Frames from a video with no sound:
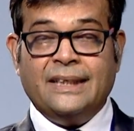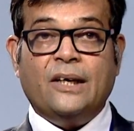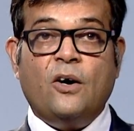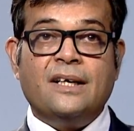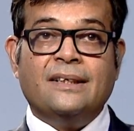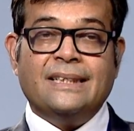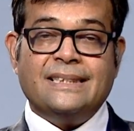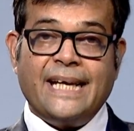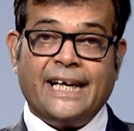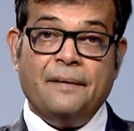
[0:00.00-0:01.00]
Or
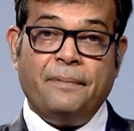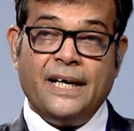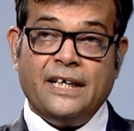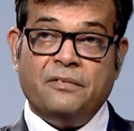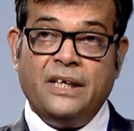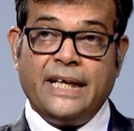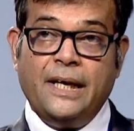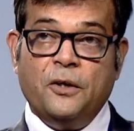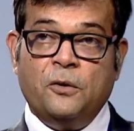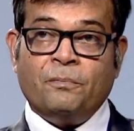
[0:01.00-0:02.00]
second part, it will tell
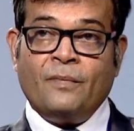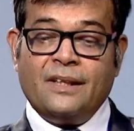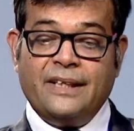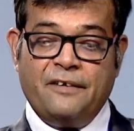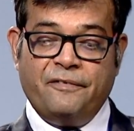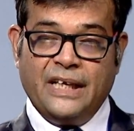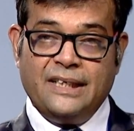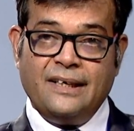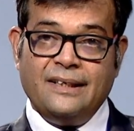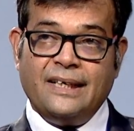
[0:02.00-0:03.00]
you that
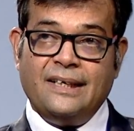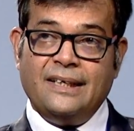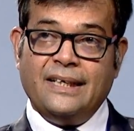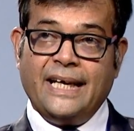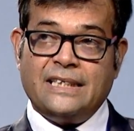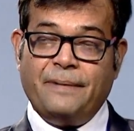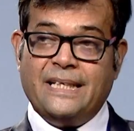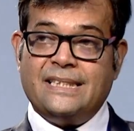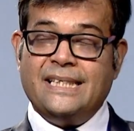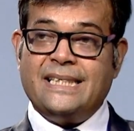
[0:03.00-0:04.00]
whether the
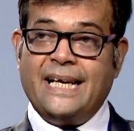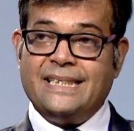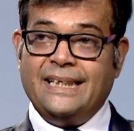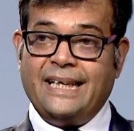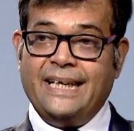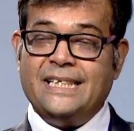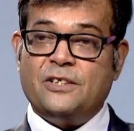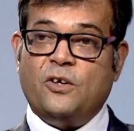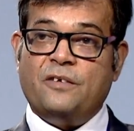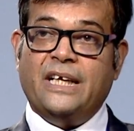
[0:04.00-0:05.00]
expenses has increased
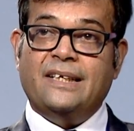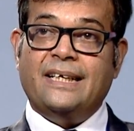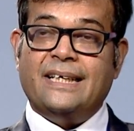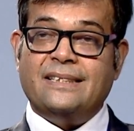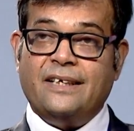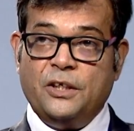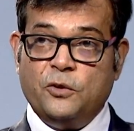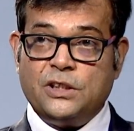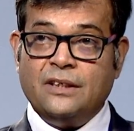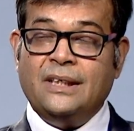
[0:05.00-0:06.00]
or whether it has
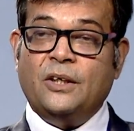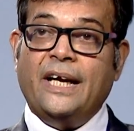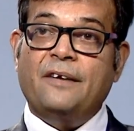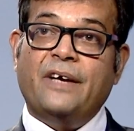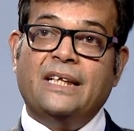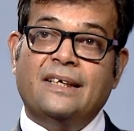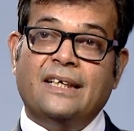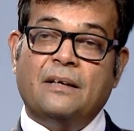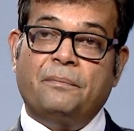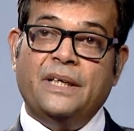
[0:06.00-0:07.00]
reduced, and whether the
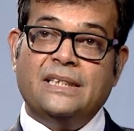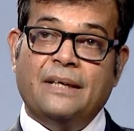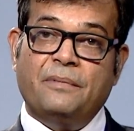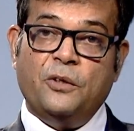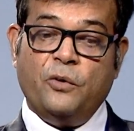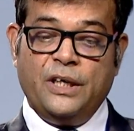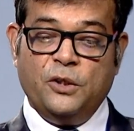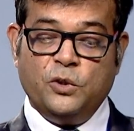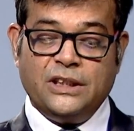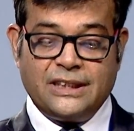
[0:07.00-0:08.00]
company is able to
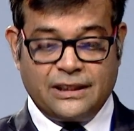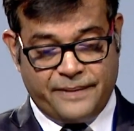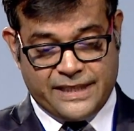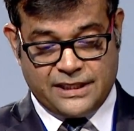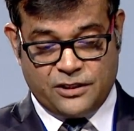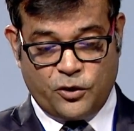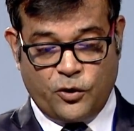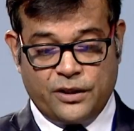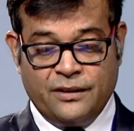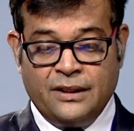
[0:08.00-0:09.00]
reduce its expenses or
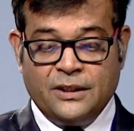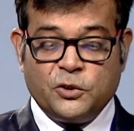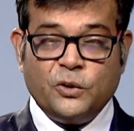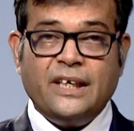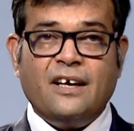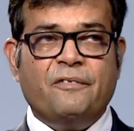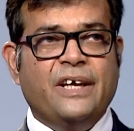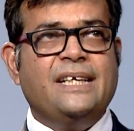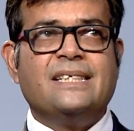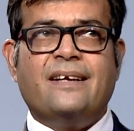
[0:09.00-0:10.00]
not. So there are
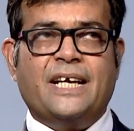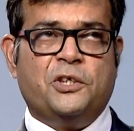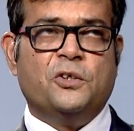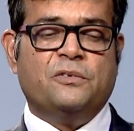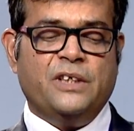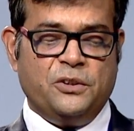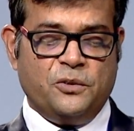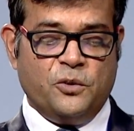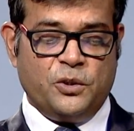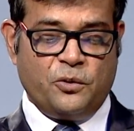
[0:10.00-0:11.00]
various ratios which you
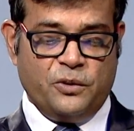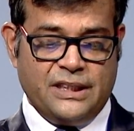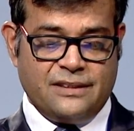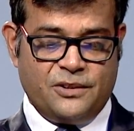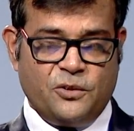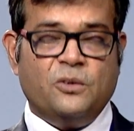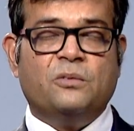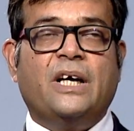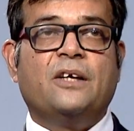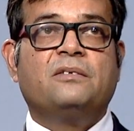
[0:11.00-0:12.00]
go through this. So
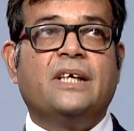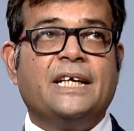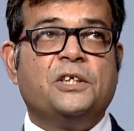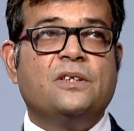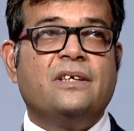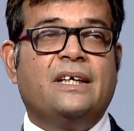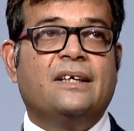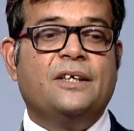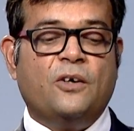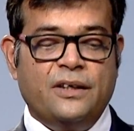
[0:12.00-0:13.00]
one of the ratios is
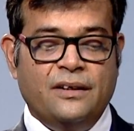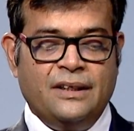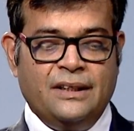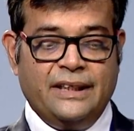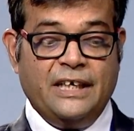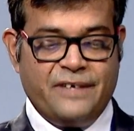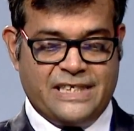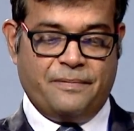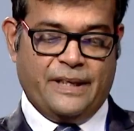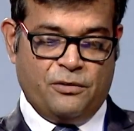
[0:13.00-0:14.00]
return on
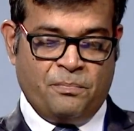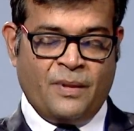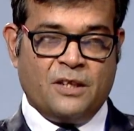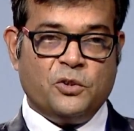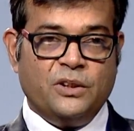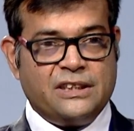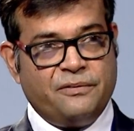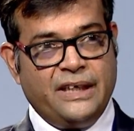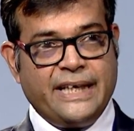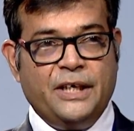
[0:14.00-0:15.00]
investment. So this
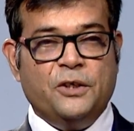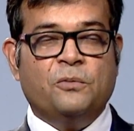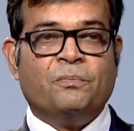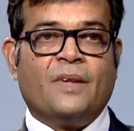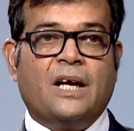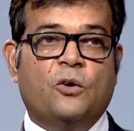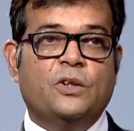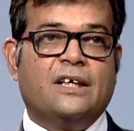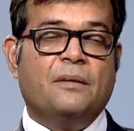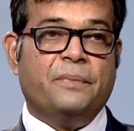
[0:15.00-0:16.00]
will tell you how
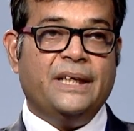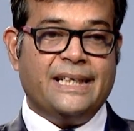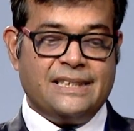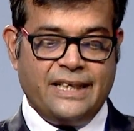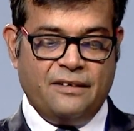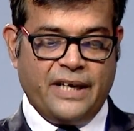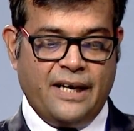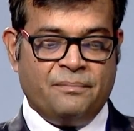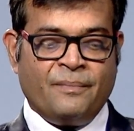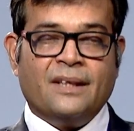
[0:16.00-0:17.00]
the company has done well.
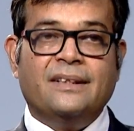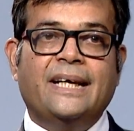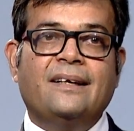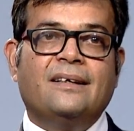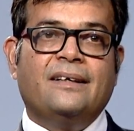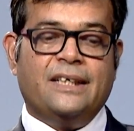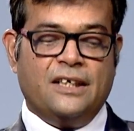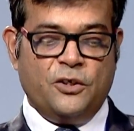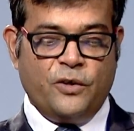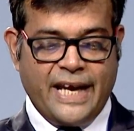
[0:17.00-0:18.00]
Then
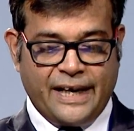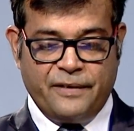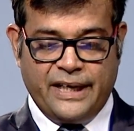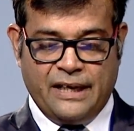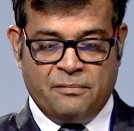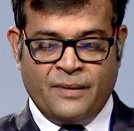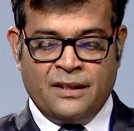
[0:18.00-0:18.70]
return on equity.